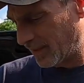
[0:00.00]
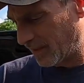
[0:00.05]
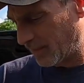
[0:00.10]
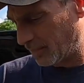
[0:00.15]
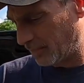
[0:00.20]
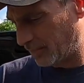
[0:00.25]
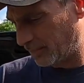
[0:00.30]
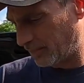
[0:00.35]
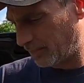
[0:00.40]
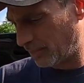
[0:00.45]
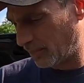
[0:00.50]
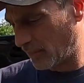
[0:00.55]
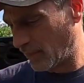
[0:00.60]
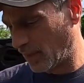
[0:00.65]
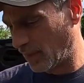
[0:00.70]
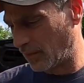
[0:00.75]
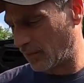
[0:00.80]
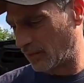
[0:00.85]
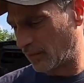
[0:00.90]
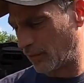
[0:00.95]
at.
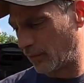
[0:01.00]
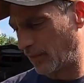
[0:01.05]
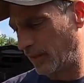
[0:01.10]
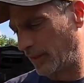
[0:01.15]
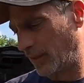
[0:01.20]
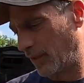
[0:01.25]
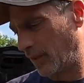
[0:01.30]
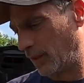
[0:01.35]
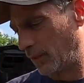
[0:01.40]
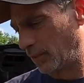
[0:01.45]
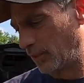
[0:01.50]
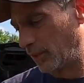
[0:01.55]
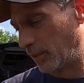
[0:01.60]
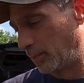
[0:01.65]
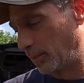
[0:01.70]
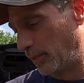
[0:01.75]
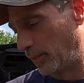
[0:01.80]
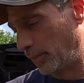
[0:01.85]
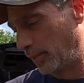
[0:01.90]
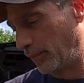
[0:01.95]
So right now I'm gonna
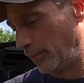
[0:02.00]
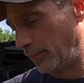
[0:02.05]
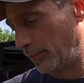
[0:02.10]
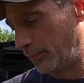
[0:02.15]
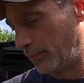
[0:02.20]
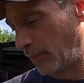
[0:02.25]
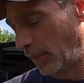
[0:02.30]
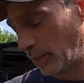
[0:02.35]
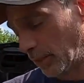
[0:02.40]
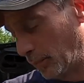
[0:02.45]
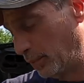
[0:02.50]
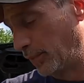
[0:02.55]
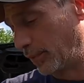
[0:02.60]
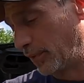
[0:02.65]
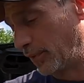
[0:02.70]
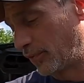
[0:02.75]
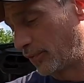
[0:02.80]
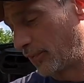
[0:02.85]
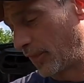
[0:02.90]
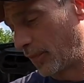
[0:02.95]
put
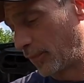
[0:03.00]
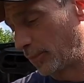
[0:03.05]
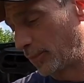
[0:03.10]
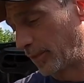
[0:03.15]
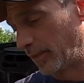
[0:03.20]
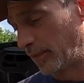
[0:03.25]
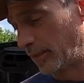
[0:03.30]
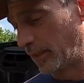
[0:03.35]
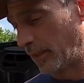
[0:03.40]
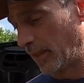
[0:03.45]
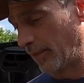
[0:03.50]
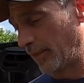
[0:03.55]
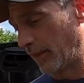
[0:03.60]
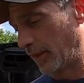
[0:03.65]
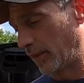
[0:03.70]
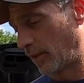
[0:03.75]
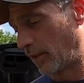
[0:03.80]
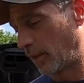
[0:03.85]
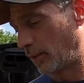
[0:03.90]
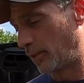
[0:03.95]
this throttle plate on
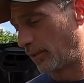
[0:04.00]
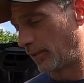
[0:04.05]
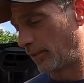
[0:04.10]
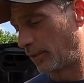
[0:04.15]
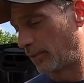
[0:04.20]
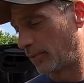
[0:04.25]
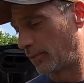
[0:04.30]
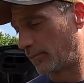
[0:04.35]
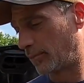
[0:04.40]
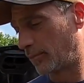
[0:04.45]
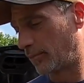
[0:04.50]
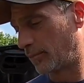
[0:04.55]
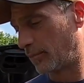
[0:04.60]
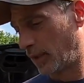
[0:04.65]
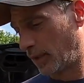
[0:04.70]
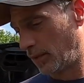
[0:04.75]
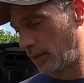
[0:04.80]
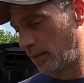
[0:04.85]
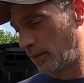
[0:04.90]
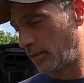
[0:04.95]
that carburetor,
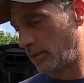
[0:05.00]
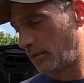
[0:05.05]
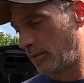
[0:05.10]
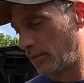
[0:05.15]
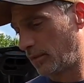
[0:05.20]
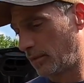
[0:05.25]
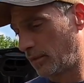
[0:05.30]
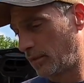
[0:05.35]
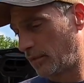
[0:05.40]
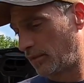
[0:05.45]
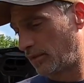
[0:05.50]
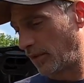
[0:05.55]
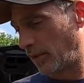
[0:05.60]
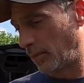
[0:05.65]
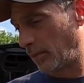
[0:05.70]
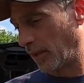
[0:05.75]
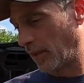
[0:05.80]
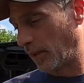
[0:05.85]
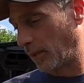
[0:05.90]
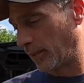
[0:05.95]
set it
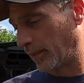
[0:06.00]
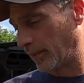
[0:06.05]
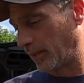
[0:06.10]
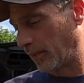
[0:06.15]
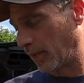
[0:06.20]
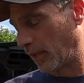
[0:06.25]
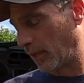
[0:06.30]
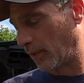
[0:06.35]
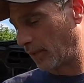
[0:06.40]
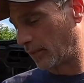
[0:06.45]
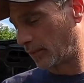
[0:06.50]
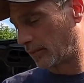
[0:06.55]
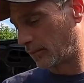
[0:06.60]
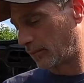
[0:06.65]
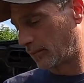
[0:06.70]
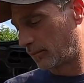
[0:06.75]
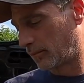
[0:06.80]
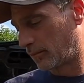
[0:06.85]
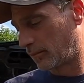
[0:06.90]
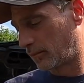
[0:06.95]
back up on the car,
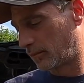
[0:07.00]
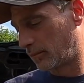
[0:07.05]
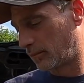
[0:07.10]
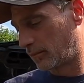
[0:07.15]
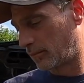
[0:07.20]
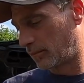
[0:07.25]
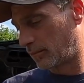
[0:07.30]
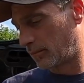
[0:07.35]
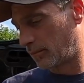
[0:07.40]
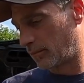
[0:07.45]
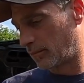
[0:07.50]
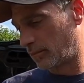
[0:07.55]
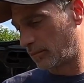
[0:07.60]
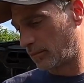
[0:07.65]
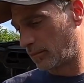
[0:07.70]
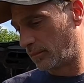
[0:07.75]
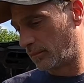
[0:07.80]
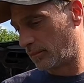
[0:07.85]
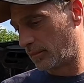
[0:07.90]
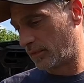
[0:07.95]

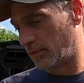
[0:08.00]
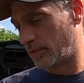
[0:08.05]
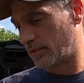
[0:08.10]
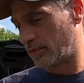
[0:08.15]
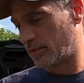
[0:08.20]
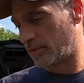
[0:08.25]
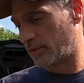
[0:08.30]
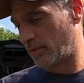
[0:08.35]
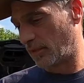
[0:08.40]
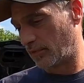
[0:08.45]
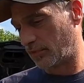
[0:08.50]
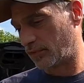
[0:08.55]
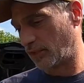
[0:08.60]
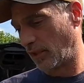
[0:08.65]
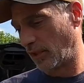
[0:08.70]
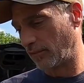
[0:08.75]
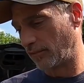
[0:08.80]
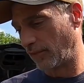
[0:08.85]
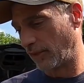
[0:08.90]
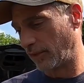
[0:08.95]
and
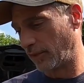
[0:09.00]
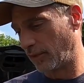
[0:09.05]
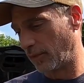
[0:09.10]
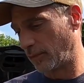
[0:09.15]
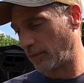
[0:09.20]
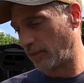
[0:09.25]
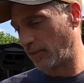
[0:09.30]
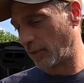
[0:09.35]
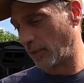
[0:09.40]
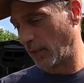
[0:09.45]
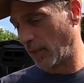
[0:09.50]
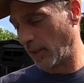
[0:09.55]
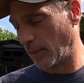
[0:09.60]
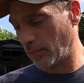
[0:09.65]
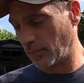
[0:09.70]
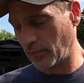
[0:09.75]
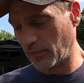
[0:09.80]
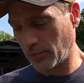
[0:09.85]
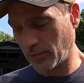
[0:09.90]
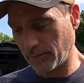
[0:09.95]
try and fire it up and see what
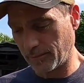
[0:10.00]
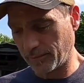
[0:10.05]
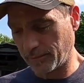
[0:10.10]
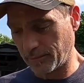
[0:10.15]
happens.